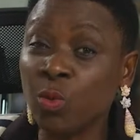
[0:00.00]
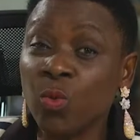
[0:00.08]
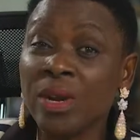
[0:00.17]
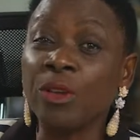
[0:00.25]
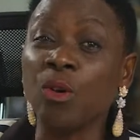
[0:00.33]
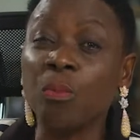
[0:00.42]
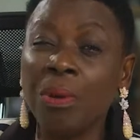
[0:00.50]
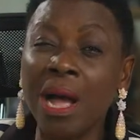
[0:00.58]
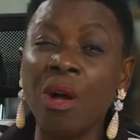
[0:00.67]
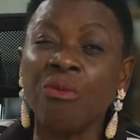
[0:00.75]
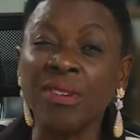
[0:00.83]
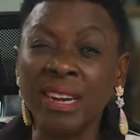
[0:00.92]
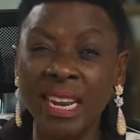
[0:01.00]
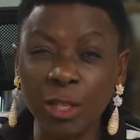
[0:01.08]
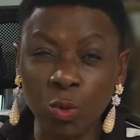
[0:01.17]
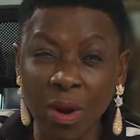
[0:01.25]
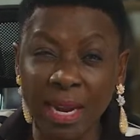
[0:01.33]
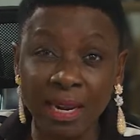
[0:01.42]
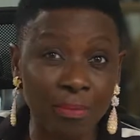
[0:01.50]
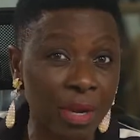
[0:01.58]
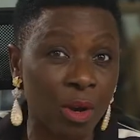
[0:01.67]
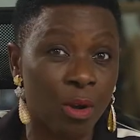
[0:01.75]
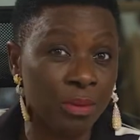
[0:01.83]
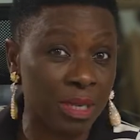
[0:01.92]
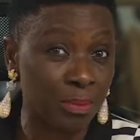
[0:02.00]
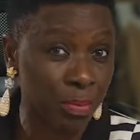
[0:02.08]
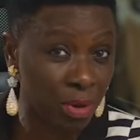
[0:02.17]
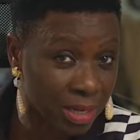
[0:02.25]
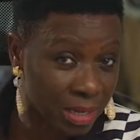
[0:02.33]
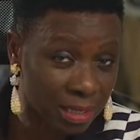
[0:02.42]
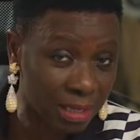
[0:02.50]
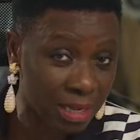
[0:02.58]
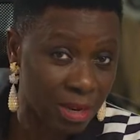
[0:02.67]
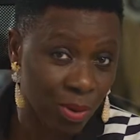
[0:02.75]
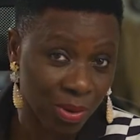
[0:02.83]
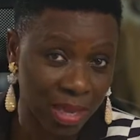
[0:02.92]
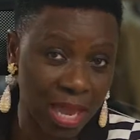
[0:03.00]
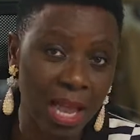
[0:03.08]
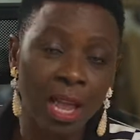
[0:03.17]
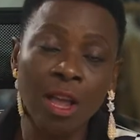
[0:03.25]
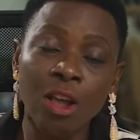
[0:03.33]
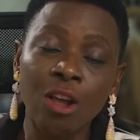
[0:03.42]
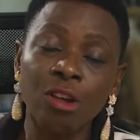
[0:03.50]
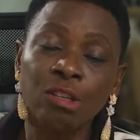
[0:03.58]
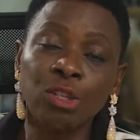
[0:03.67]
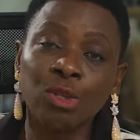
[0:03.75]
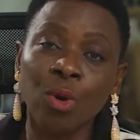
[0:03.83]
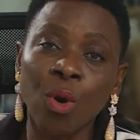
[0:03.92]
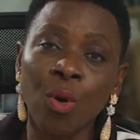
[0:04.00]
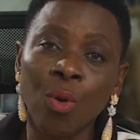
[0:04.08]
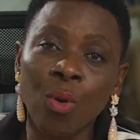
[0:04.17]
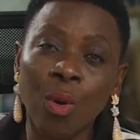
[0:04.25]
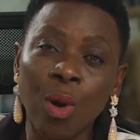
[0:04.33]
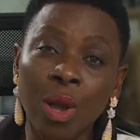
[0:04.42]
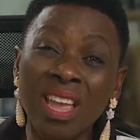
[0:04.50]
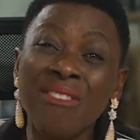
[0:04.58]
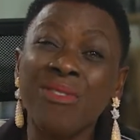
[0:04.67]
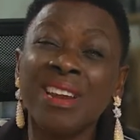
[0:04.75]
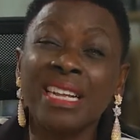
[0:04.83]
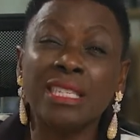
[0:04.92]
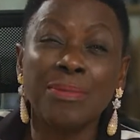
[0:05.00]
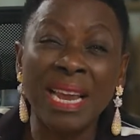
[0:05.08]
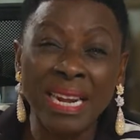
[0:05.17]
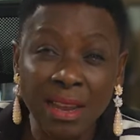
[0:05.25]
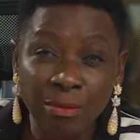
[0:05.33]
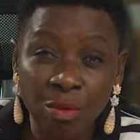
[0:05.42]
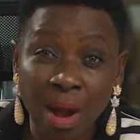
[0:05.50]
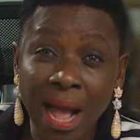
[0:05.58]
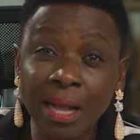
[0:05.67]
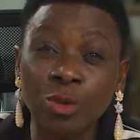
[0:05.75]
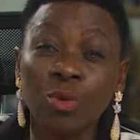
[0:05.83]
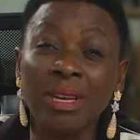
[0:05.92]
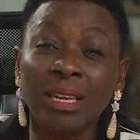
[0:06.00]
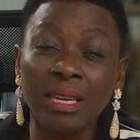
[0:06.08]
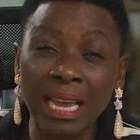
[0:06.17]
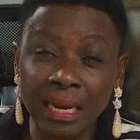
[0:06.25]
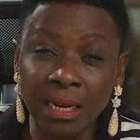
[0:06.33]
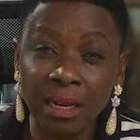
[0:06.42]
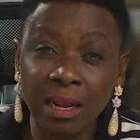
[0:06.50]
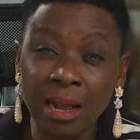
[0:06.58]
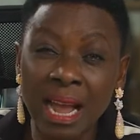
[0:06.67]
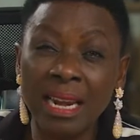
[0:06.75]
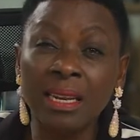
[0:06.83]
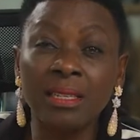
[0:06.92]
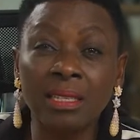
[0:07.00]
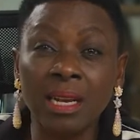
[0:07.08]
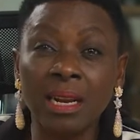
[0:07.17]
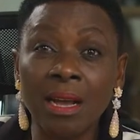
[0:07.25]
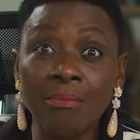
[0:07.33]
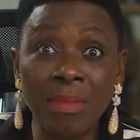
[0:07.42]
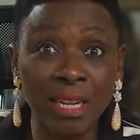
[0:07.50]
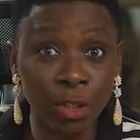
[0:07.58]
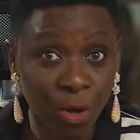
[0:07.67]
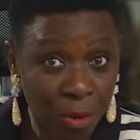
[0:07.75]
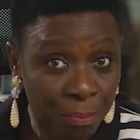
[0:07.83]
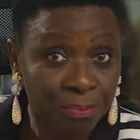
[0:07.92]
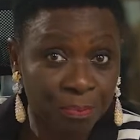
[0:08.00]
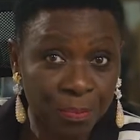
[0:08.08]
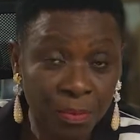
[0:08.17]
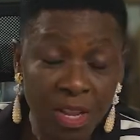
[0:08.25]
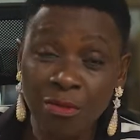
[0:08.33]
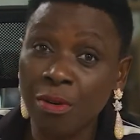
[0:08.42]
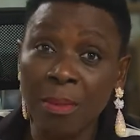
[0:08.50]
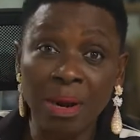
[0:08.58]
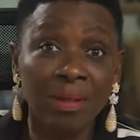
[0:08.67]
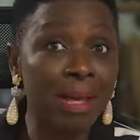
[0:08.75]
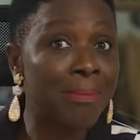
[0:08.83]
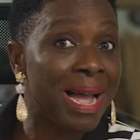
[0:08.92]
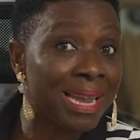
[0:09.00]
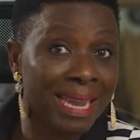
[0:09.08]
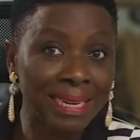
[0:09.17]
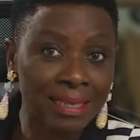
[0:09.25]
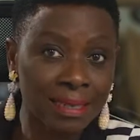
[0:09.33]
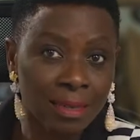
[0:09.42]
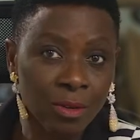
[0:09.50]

where your power of networking becomes important, okay? So even at my level, I had to get an internal mentor from another market